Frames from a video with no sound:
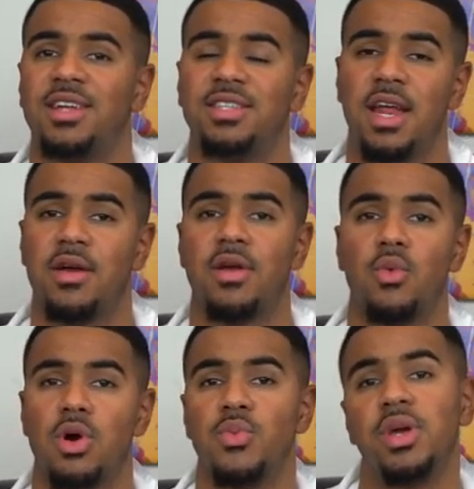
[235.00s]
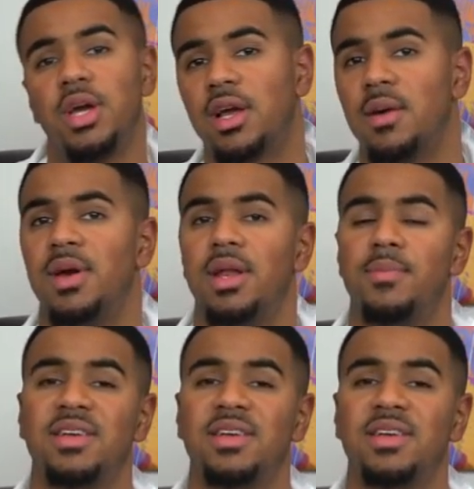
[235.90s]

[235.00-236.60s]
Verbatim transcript: that as an area where we could come in and